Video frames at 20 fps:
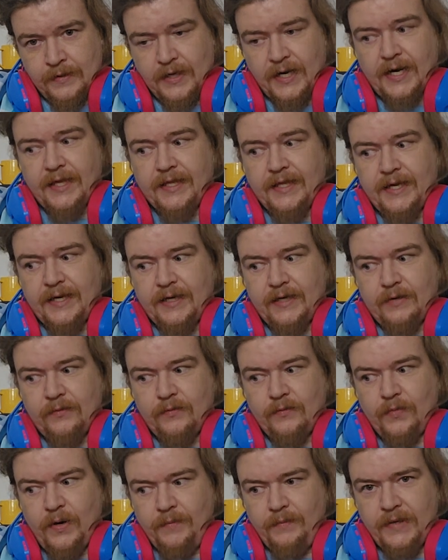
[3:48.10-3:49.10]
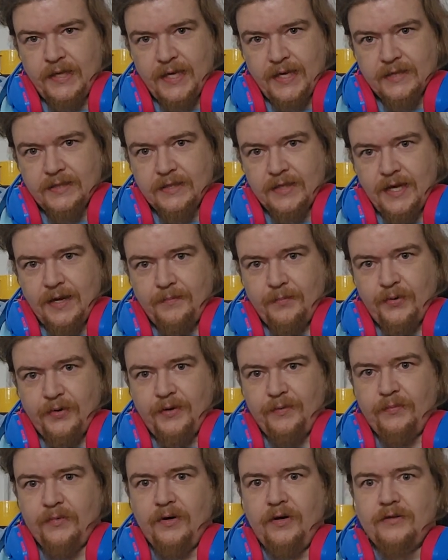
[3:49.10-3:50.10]
And then when we get to that
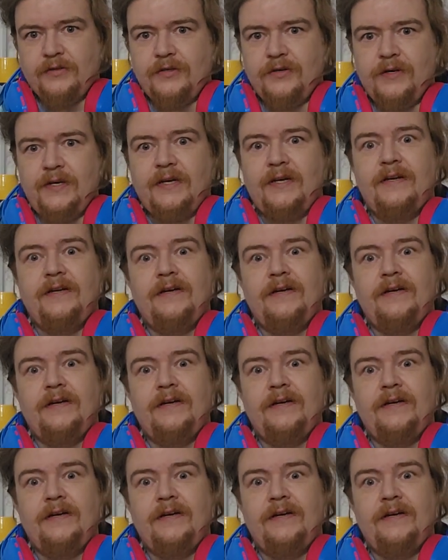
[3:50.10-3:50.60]
point, we're not doing,